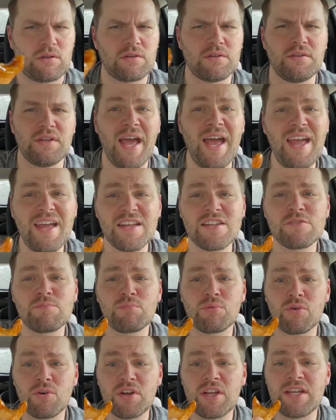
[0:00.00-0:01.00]
That is
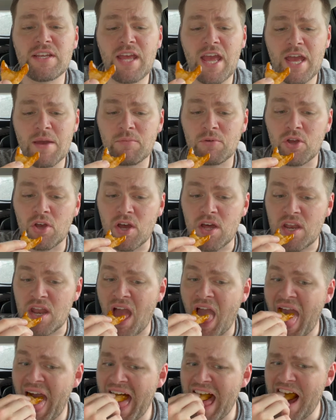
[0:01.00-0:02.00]
pretty damn good.
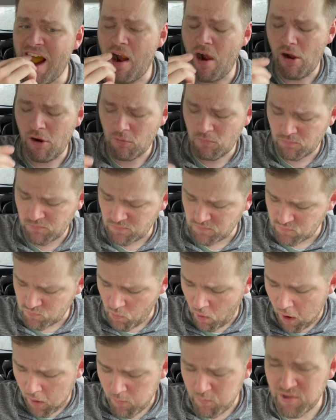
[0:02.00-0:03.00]

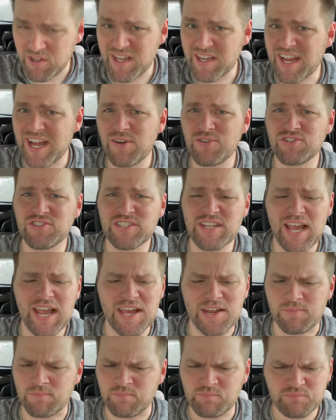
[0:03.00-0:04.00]
But like I was
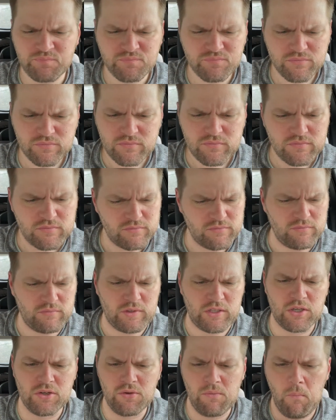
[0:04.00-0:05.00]
saying,
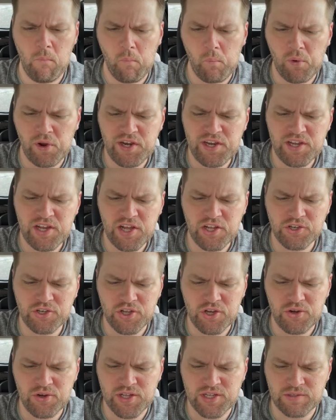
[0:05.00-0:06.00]
what are y'all
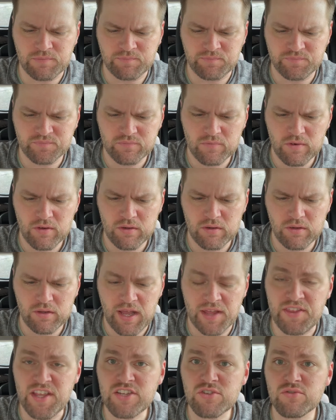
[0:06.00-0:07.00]
doing?
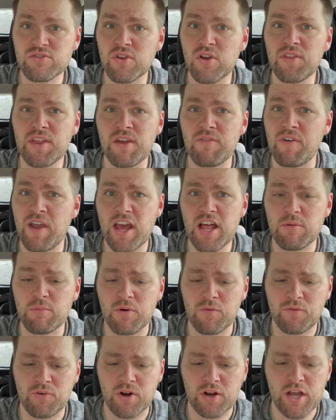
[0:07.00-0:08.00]
And this was only
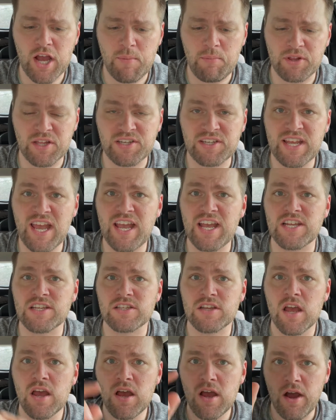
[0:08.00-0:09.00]
available for a couple of
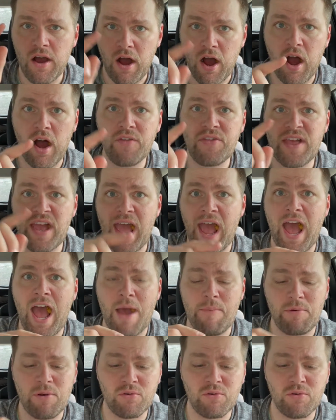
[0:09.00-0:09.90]
days on the app.